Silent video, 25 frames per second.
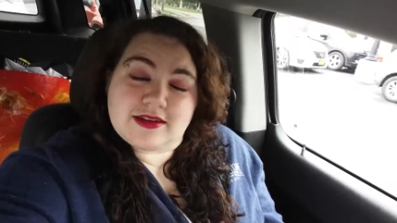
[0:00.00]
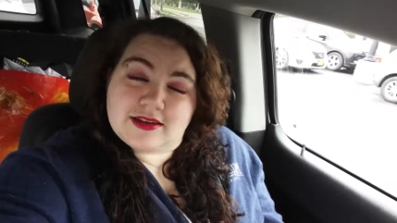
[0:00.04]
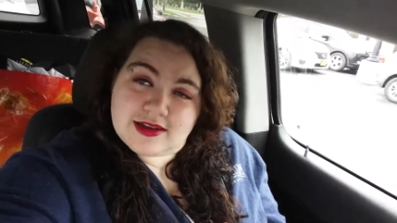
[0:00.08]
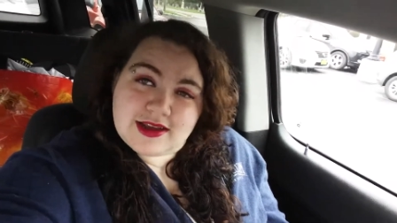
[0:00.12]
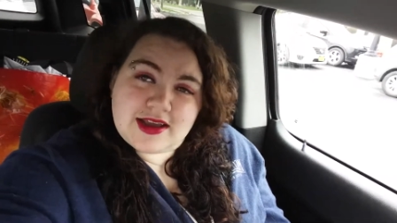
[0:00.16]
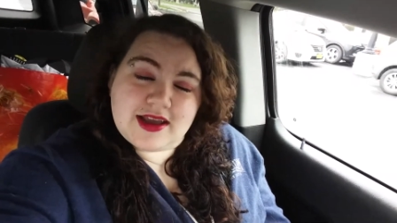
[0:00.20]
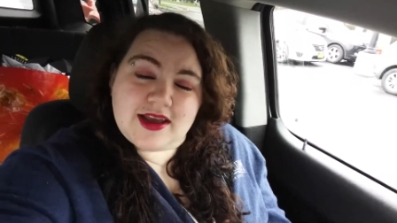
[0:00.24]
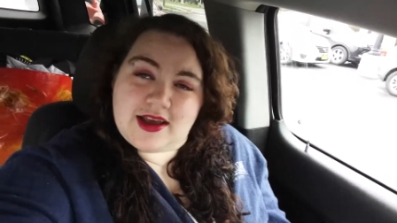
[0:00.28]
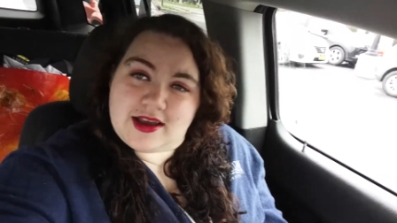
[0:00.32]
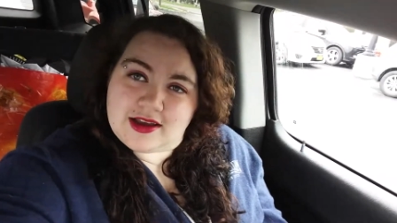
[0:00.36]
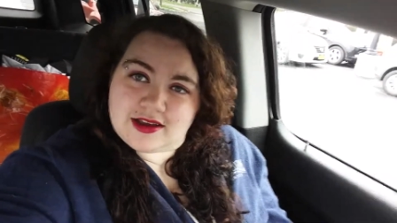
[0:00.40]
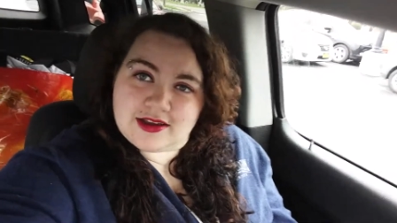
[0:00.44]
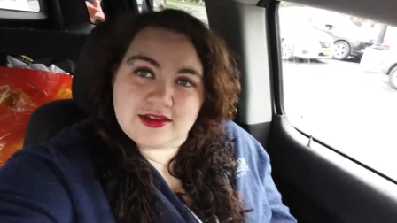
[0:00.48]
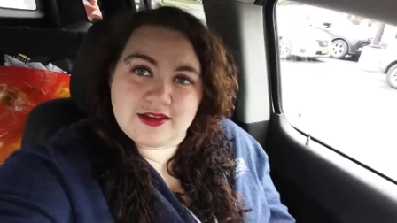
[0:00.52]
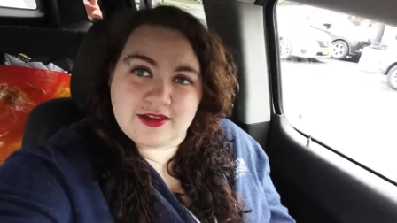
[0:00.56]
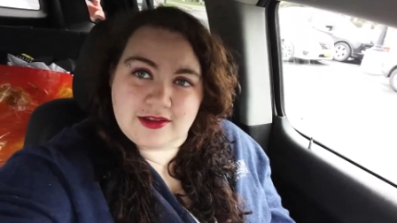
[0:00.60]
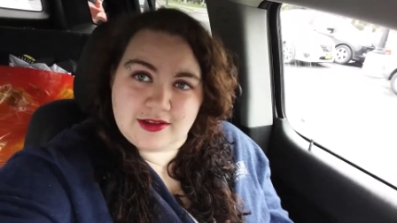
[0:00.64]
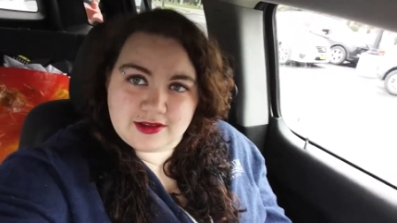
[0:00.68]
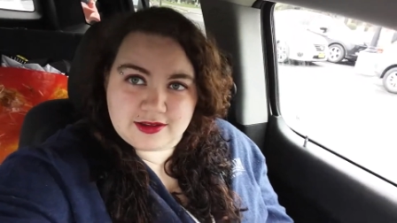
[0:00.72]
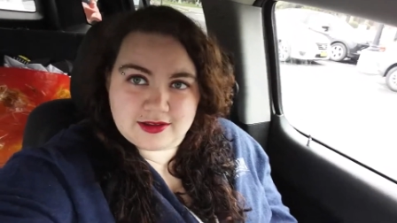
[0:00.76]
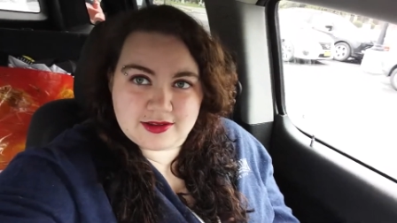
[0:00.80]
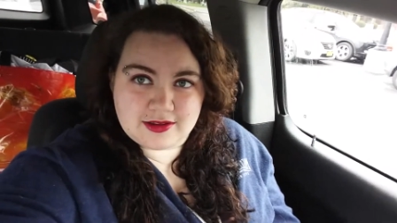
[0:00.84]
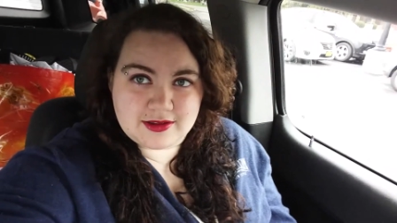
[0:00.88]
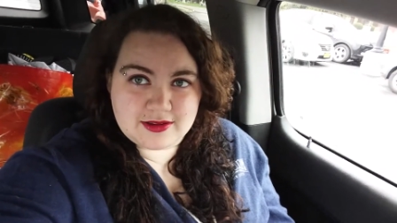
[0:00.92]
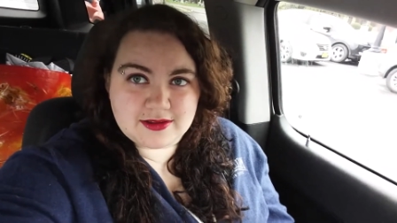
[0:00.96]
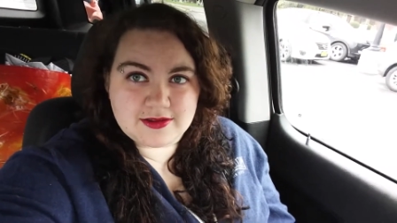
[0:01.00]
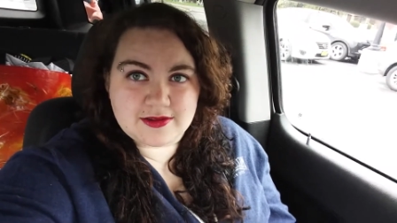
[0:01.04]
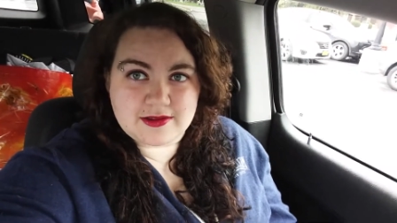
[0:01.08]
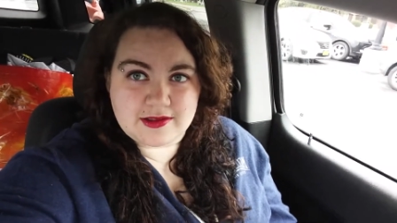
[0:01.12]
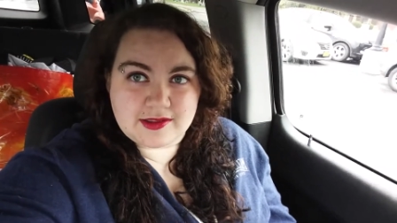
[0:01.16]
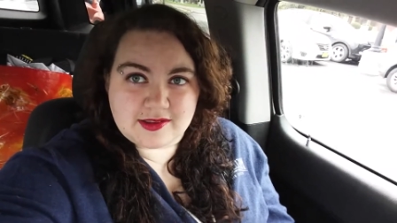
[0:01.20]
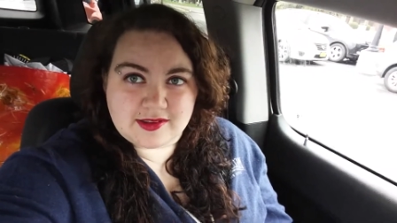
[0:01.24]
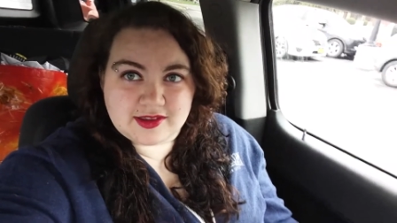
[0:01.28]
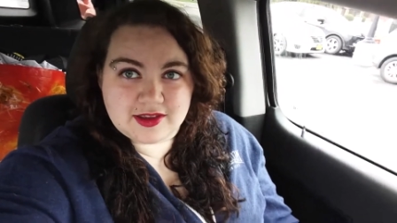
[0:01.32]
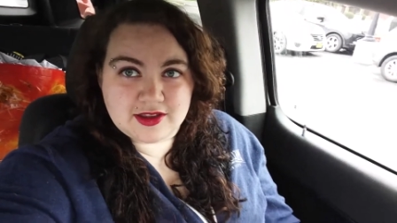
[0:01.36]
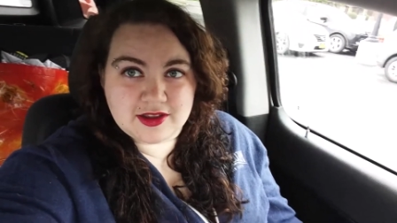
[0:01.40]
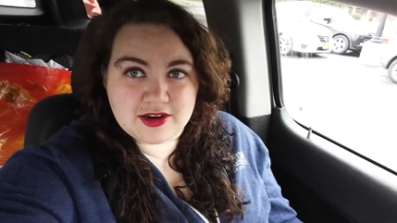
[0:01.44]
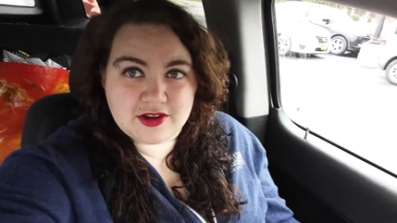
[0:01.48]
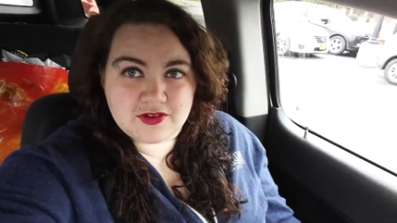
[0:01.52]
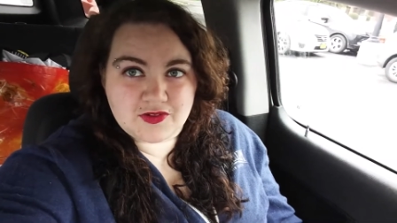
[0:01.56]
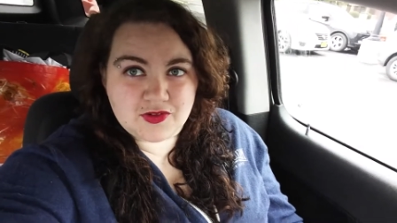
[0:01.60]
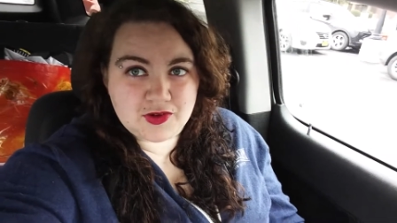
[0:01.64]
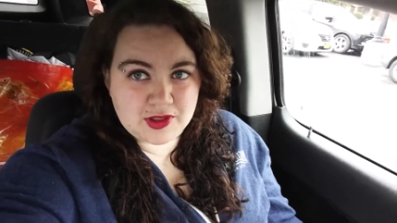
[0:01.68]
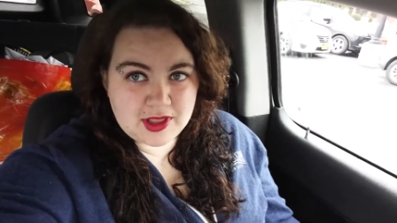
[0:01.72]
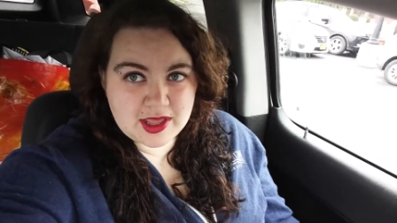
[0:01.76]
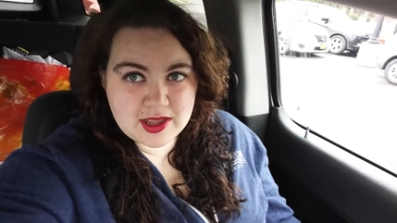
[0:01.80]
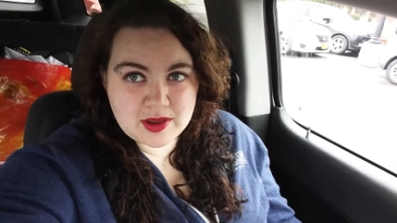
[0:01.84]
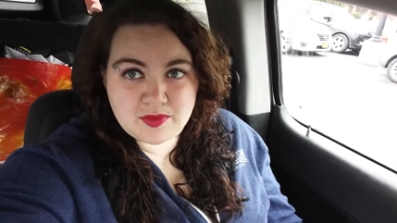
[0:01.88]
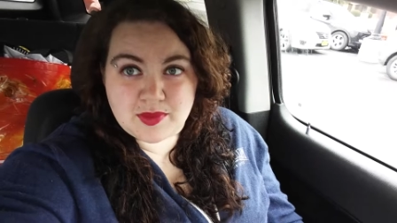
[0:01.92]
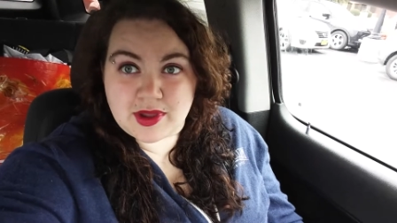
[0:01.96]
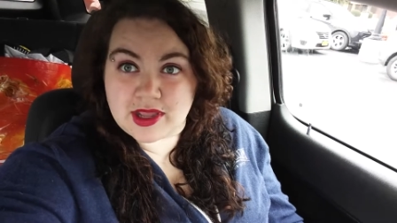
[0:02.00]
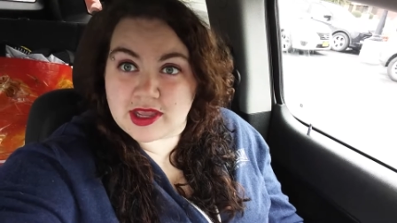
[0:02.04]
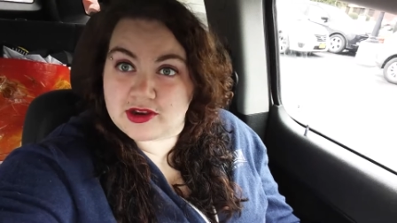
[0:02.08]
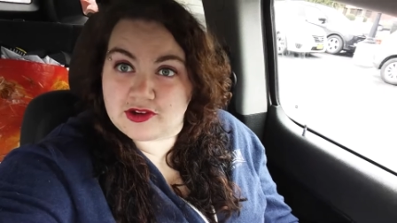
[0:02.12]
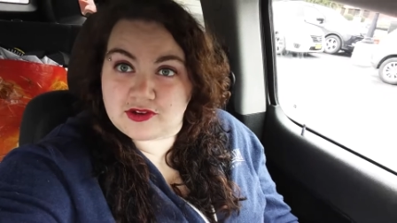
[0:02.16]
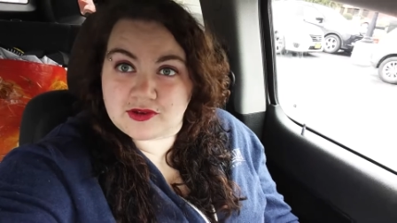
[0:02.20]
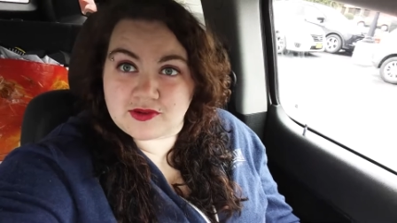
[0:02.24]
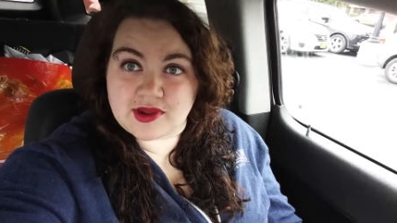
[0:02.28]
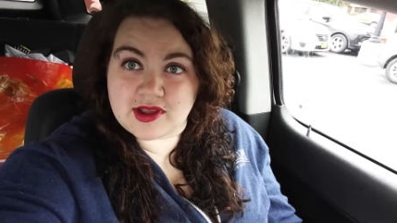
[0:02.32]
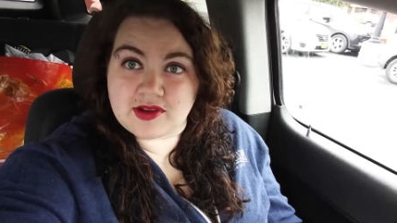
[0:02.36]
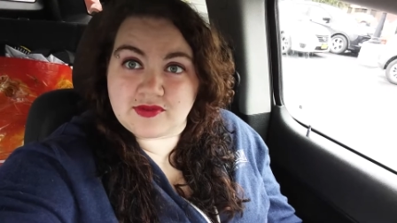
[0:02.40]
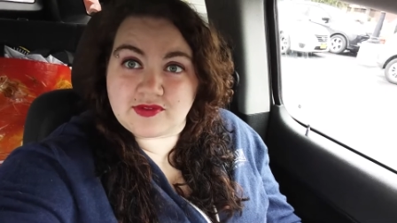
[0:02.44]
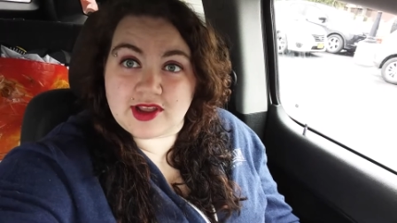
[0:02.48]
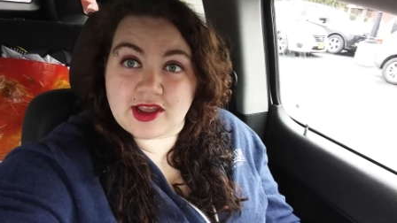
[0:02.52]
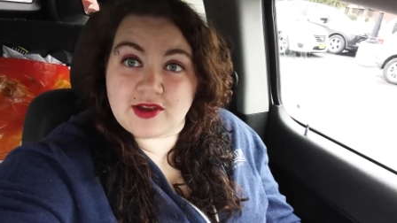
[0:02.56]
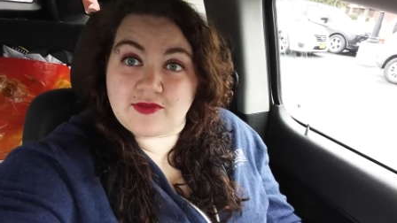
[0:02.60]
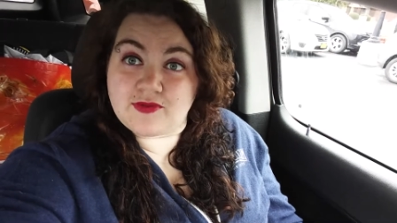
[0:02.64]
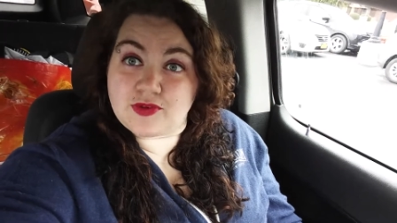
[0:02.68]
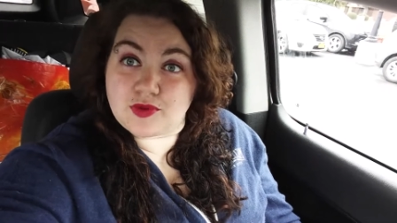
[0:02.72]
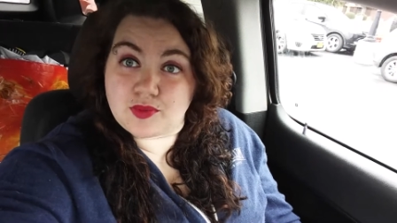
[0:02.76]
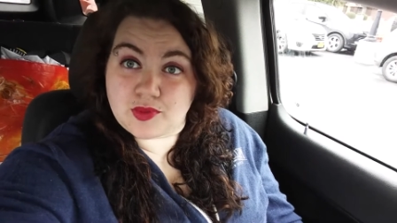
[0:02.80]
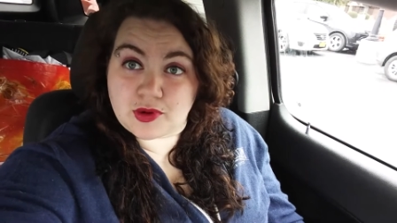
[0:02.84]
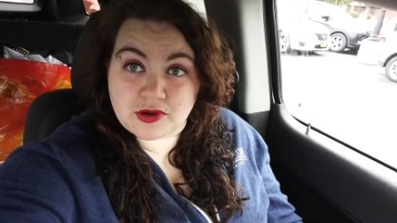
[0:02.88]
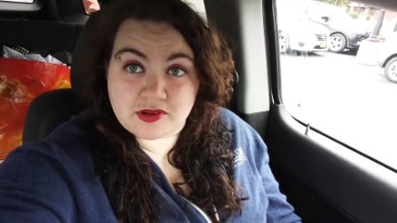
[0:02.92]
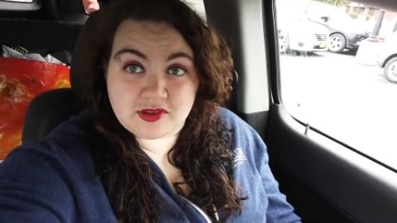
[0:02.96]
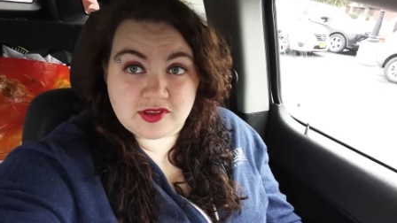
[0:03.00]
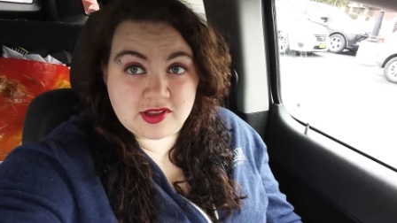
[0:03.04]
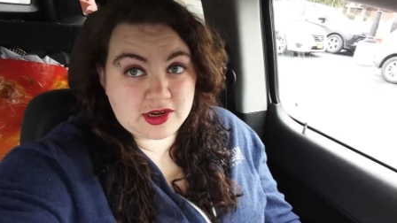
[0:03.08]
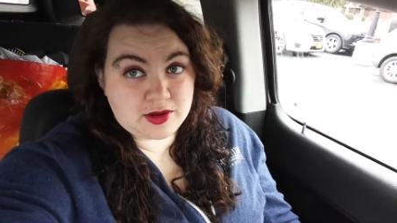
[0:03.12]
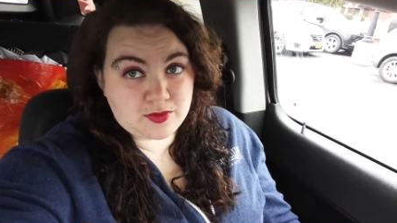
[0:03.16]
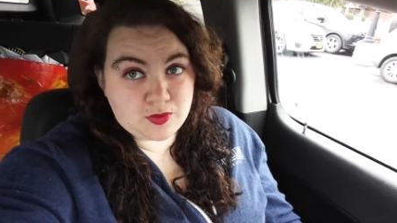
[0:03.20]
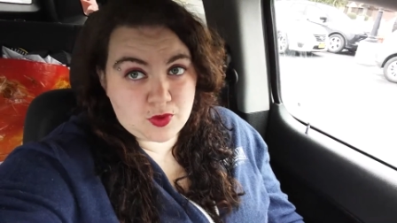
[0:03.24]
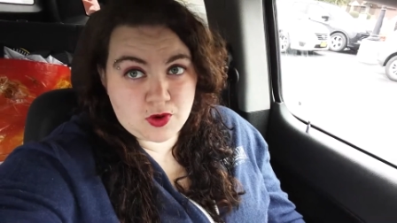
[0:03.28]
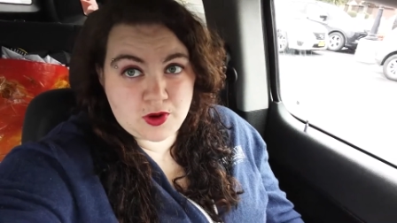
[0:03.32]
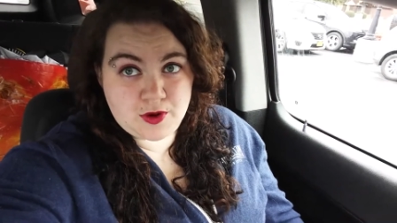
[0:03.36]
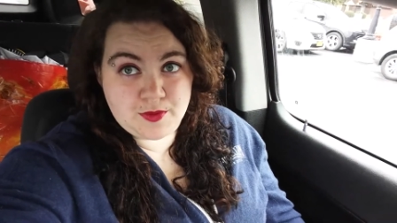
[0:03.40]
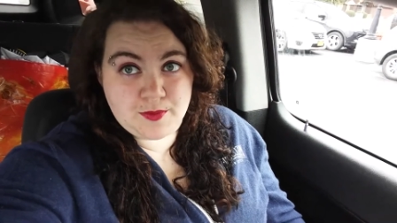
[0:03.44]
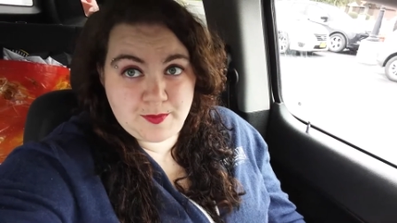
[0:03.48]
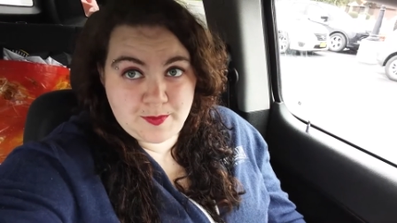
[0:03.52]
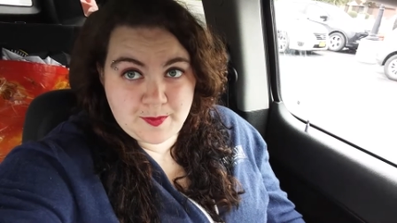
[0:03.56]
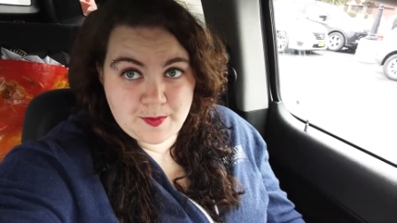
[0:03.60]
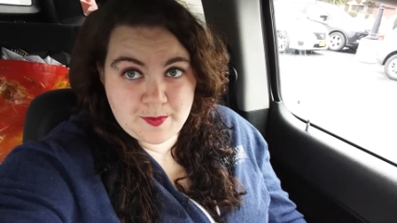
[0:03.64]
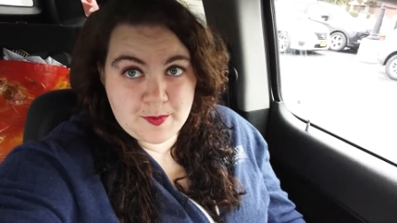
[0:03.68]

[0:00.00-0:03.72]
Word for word: yeah, it's good if you're like me and don't have time for books anymore.